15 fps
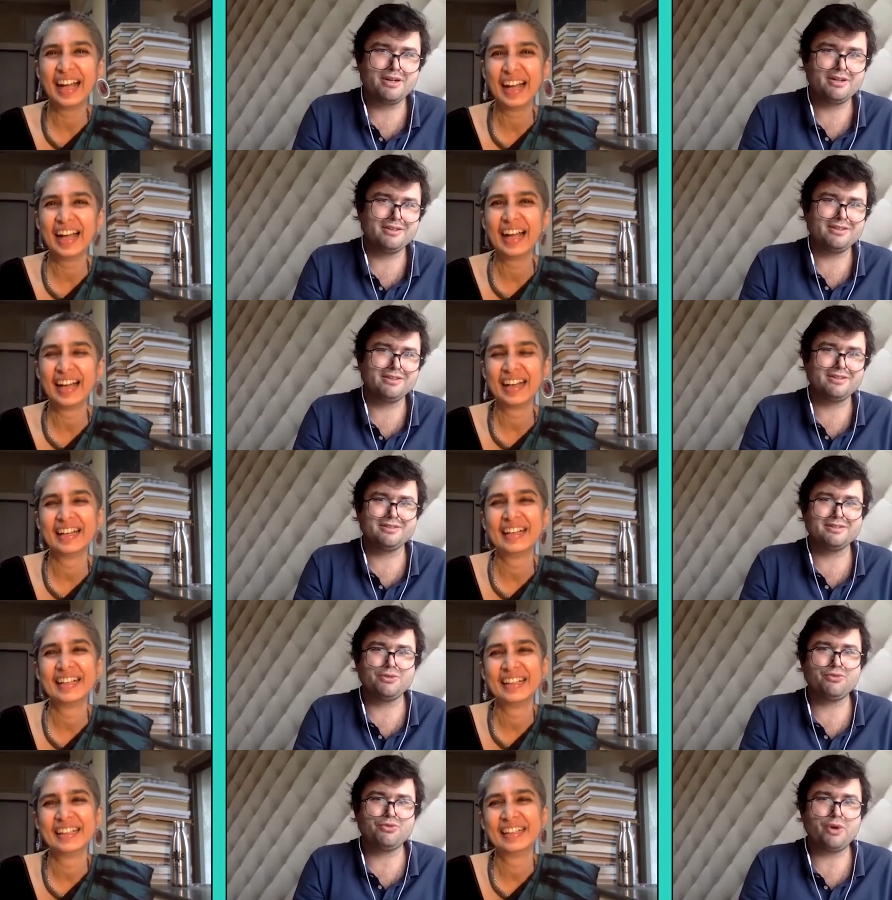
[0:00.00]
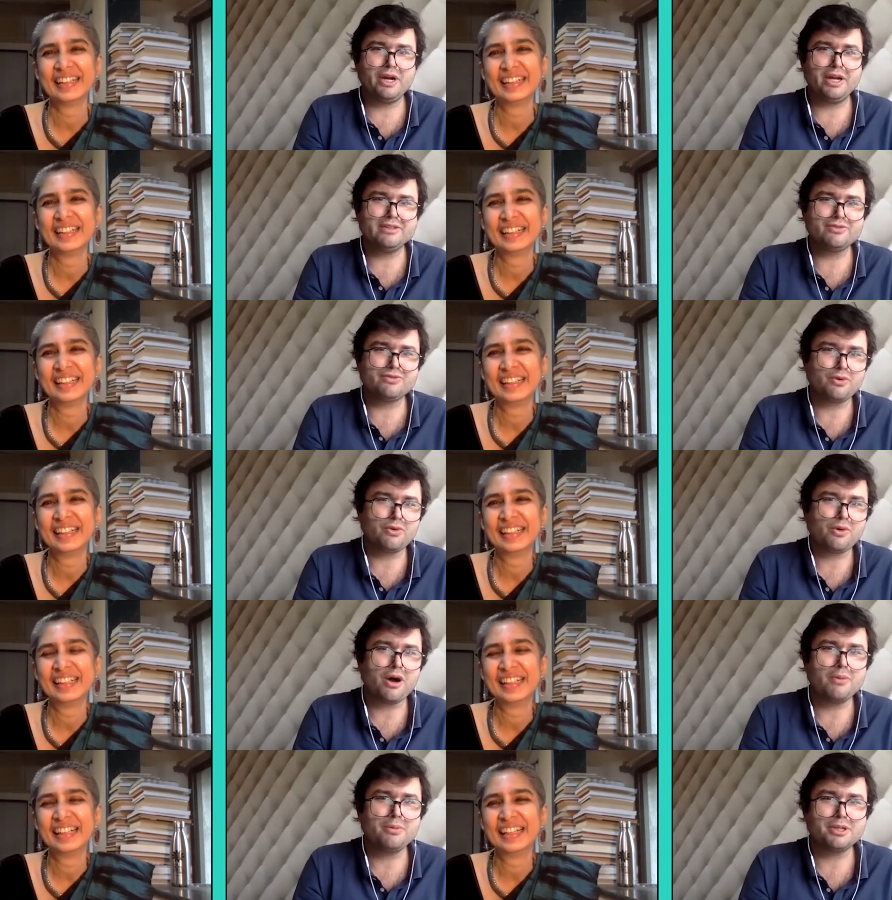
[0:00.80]
Speaker 1: uh, the phrase from
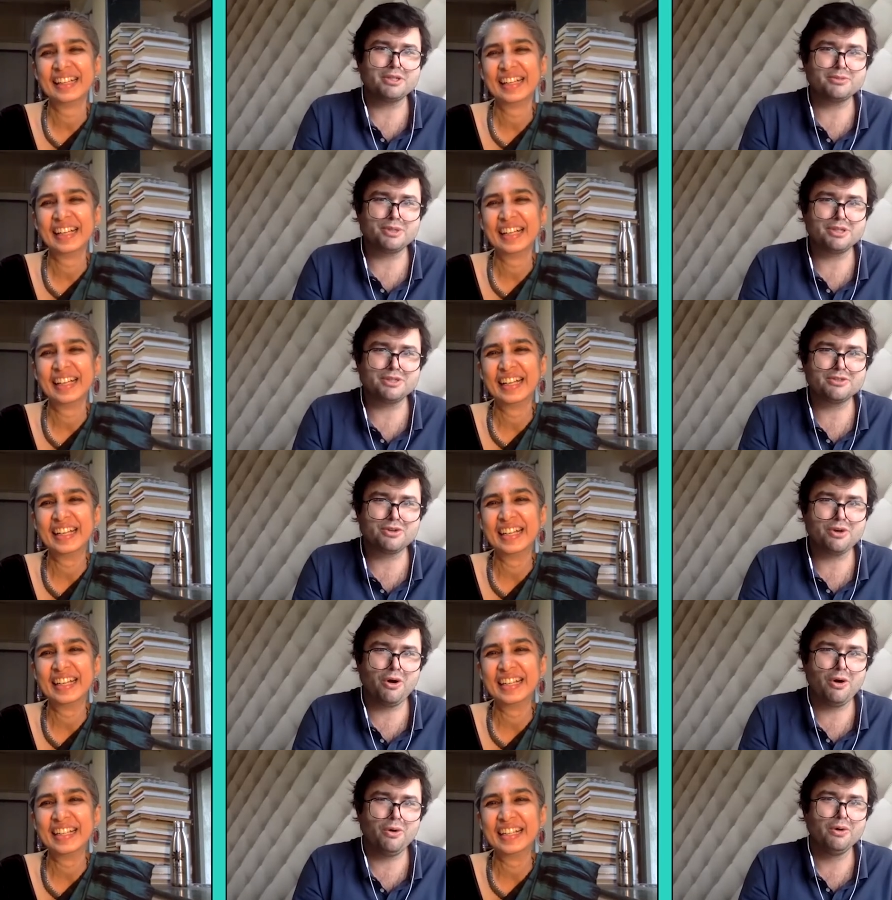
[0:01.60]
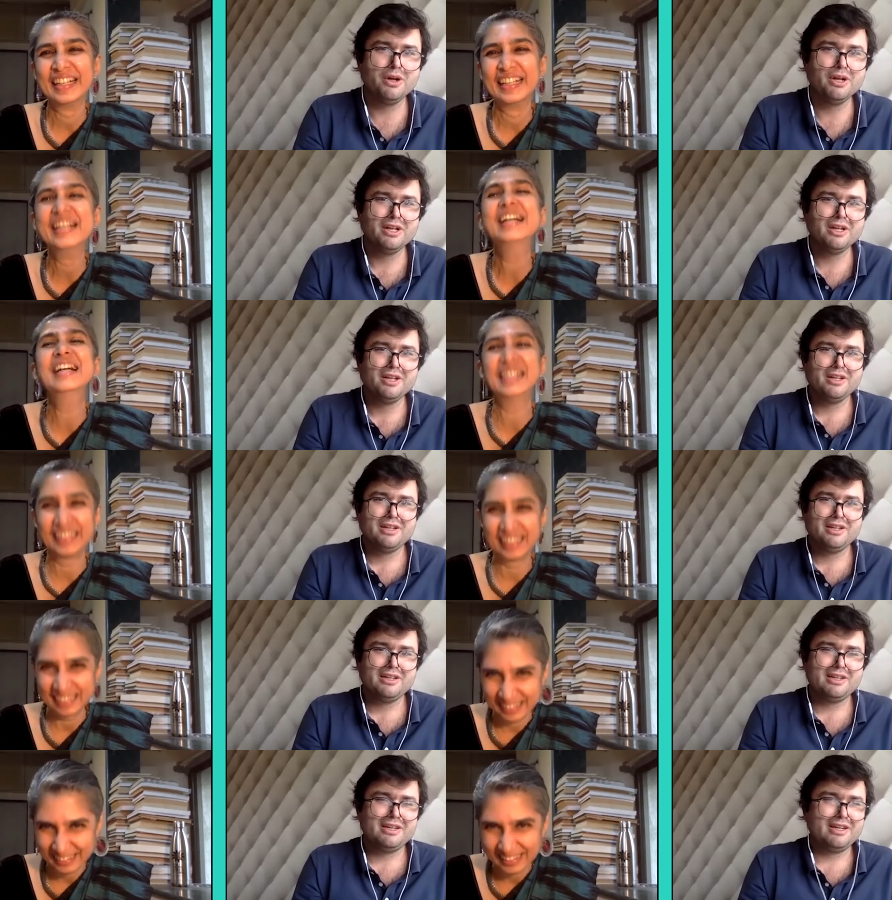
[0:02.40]
Robert Bresson,
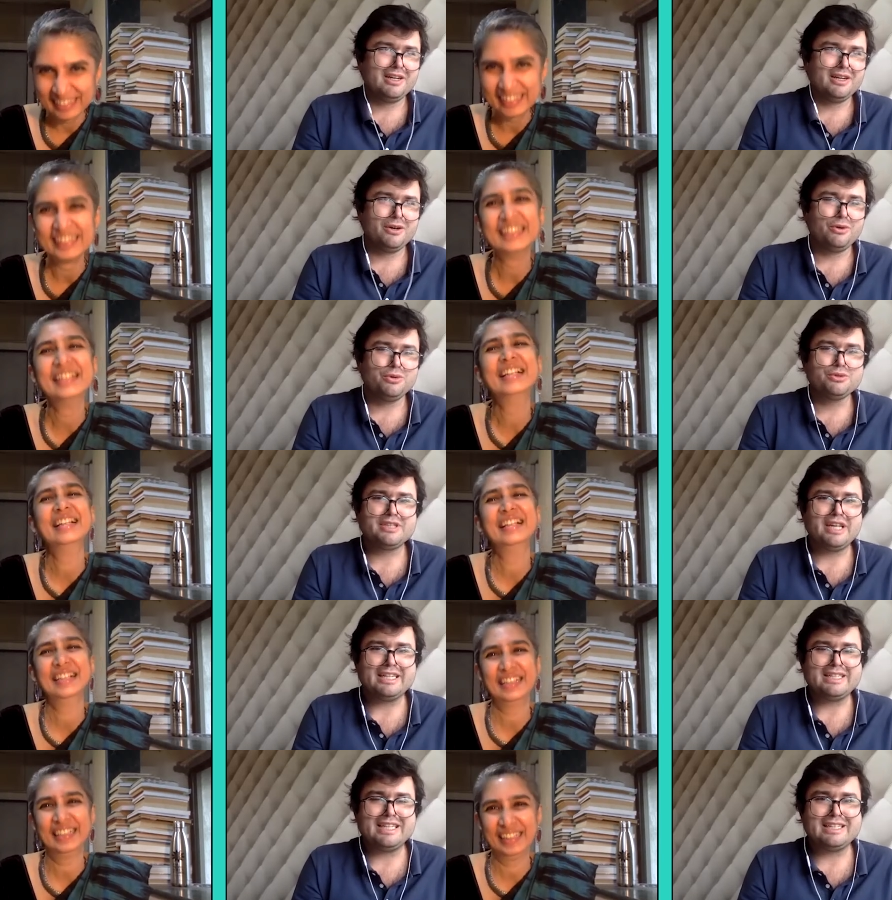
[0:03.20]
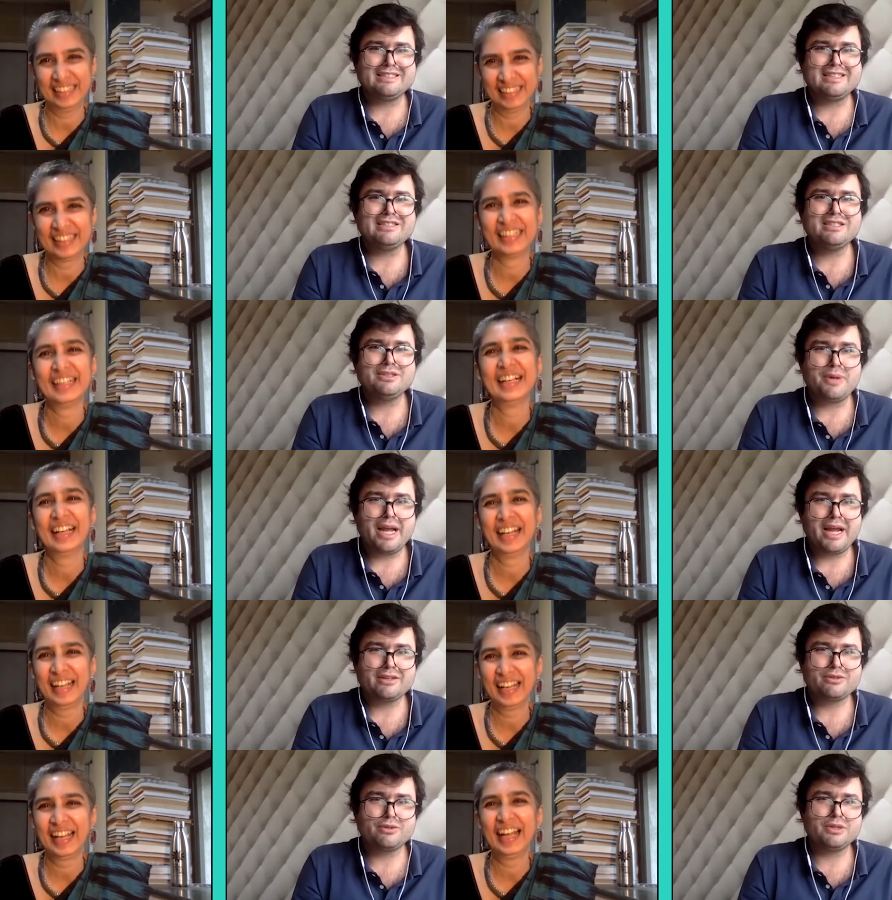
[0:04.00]
uh, who said that the
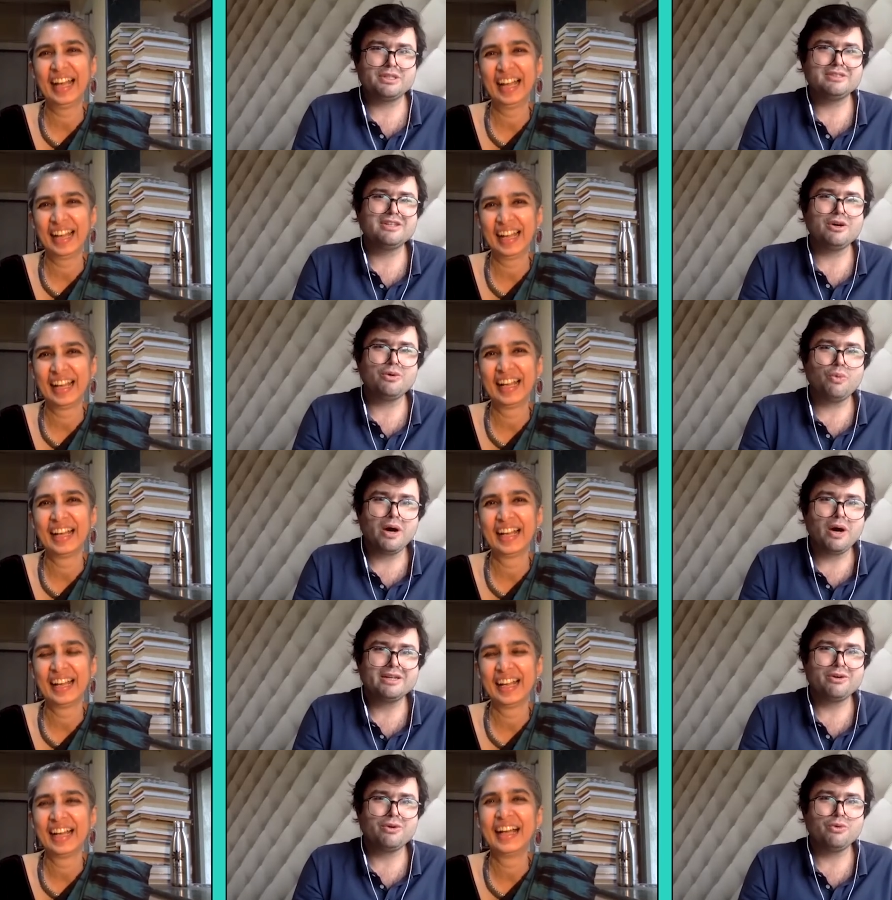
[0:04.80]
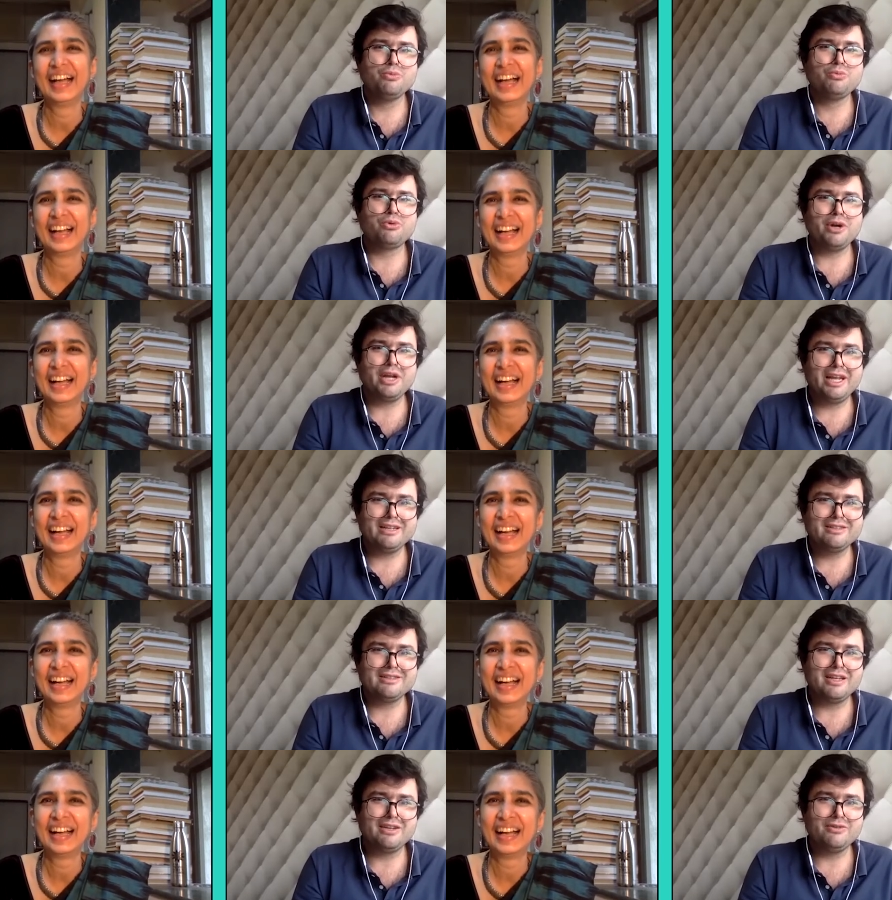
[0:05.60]
director is the one who
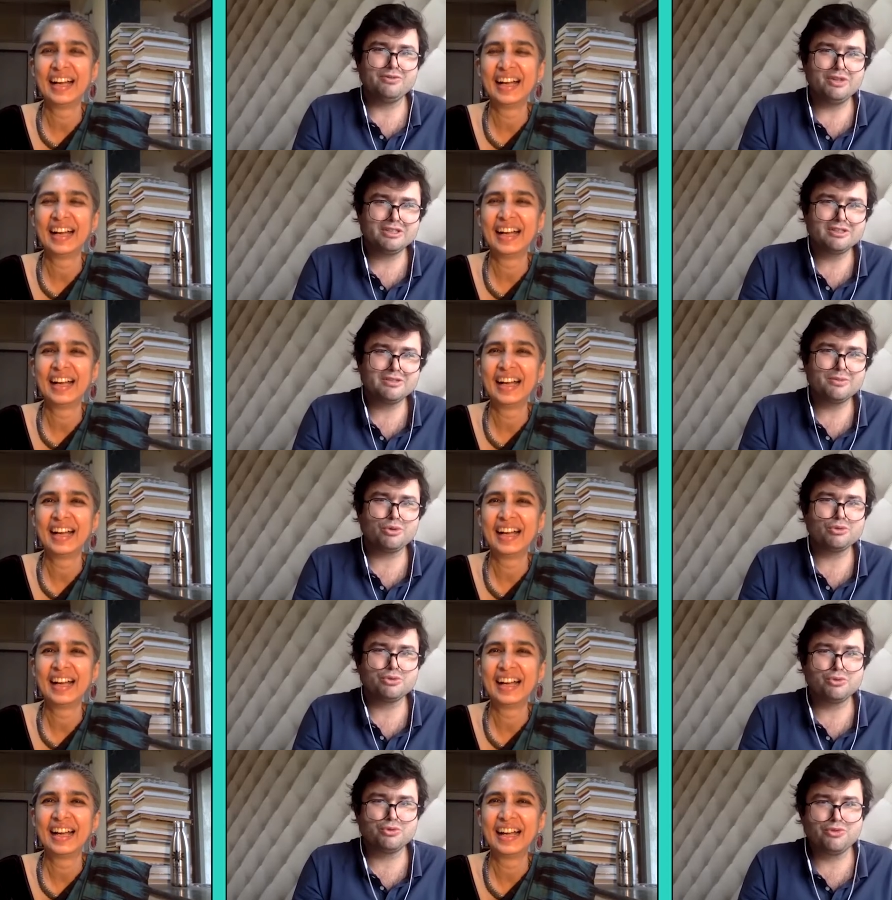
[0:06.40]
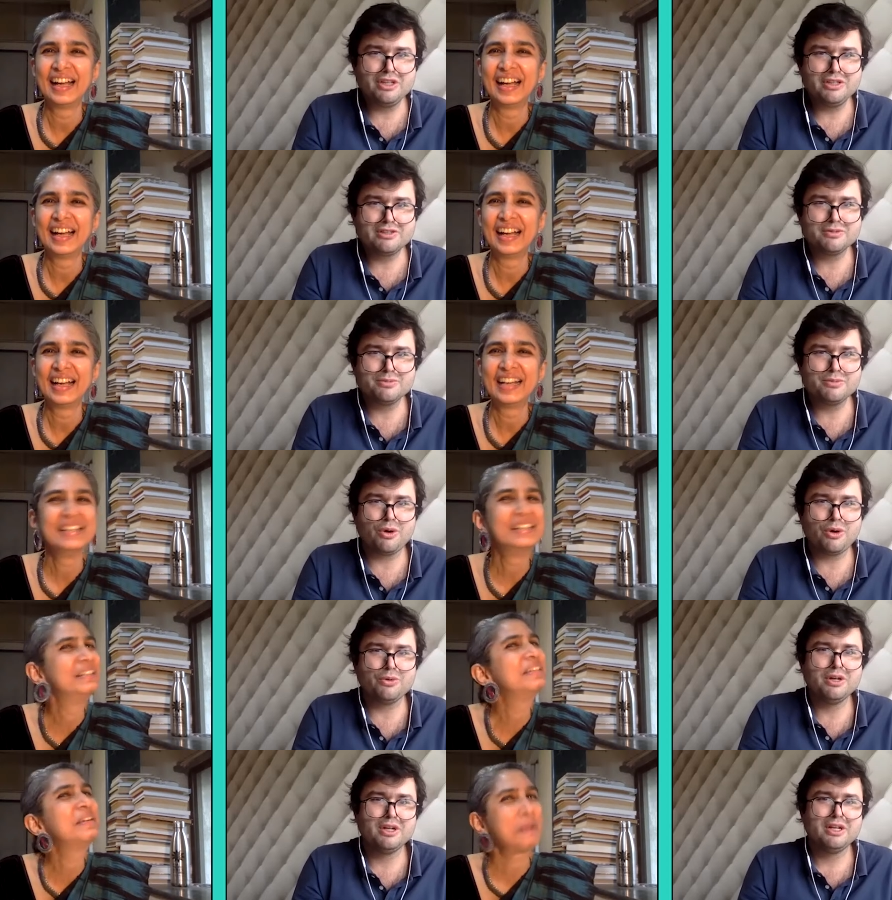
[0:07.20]
brings the invisible to
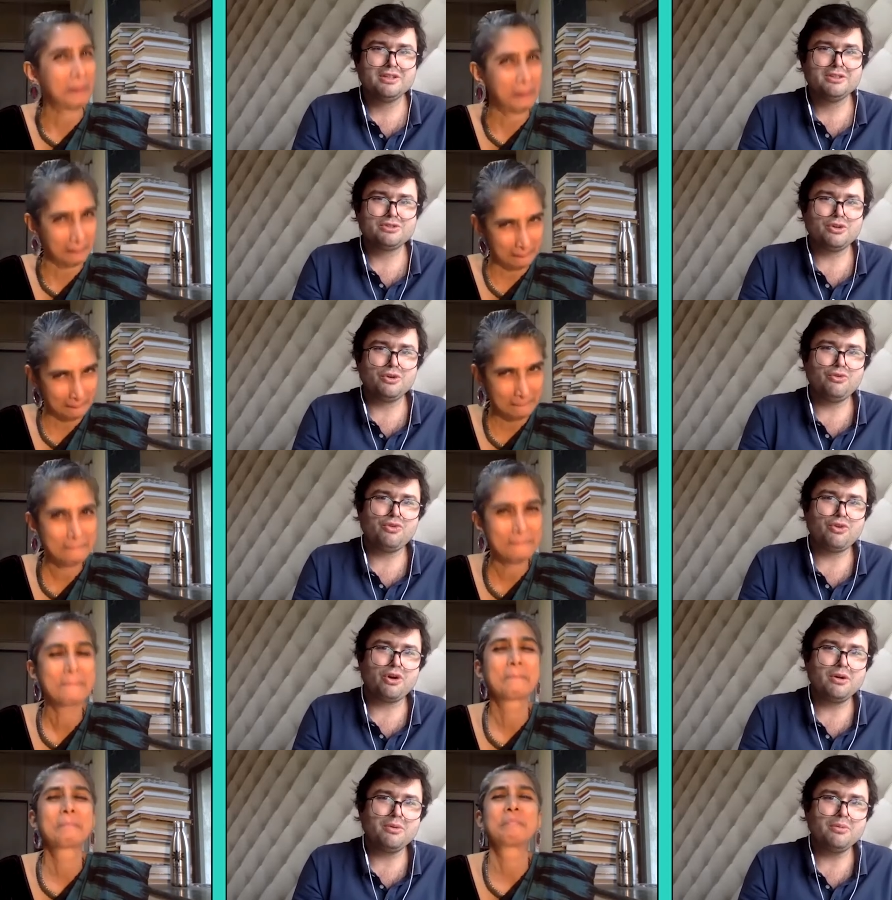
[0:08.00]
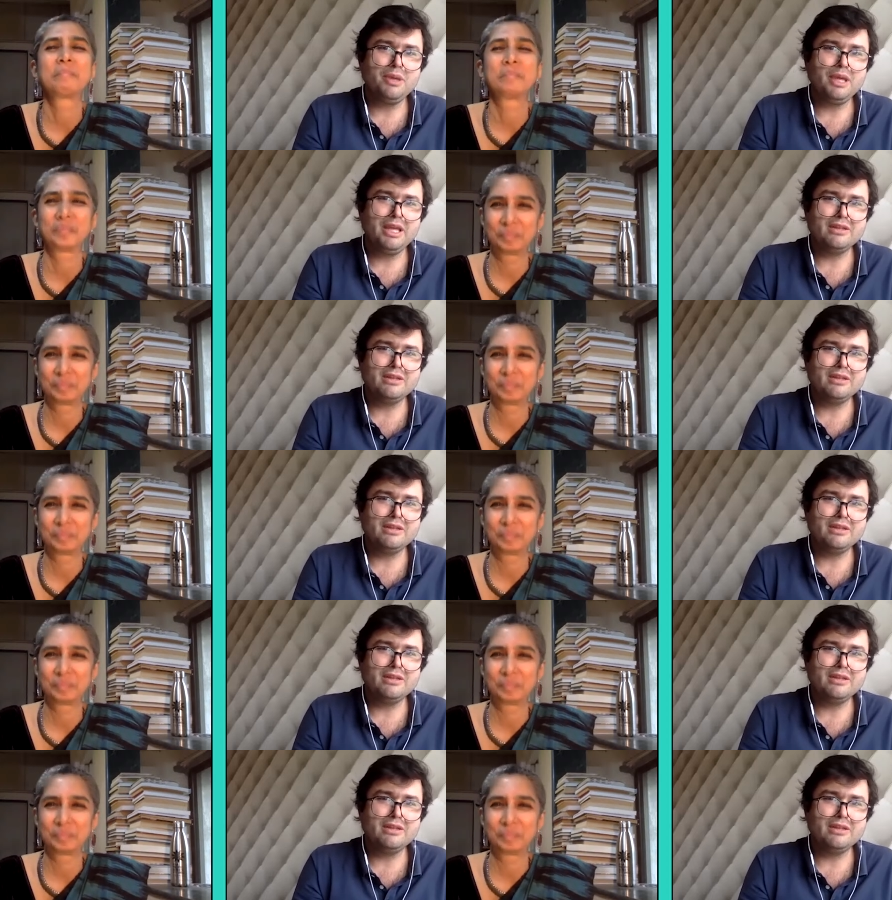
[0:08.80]
visible. So for me